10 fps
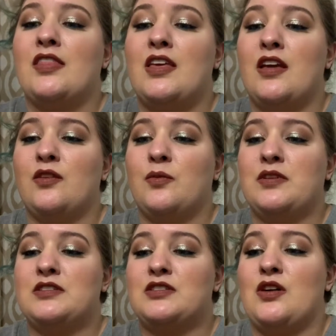The other
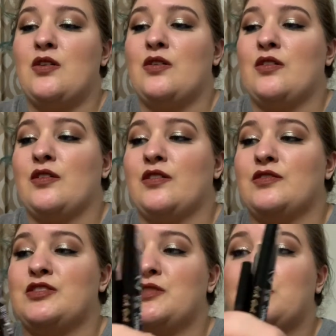ones
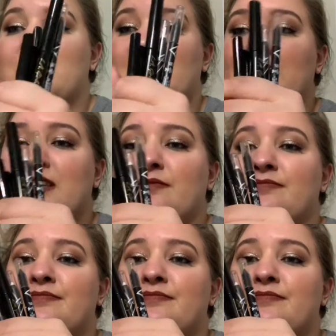are just really...